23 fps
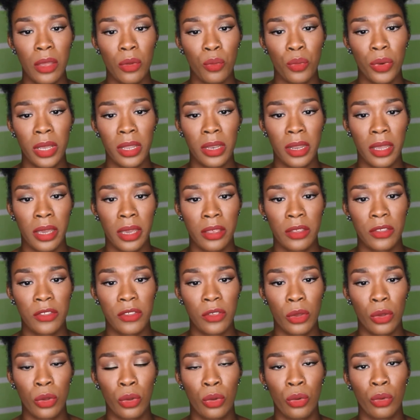whatnot.
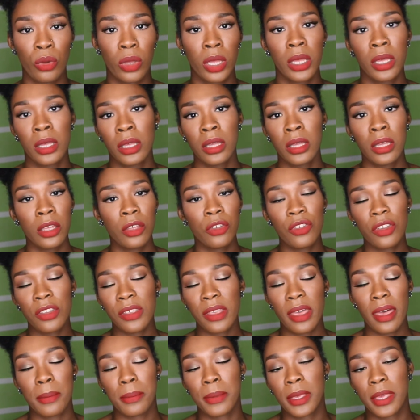So you just
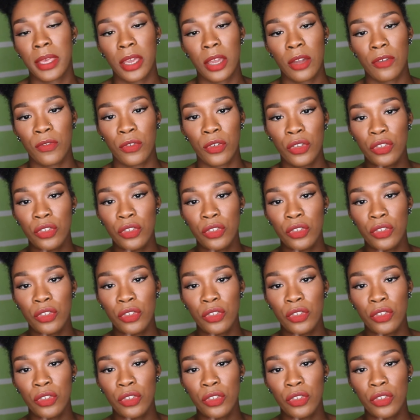gotta be careful.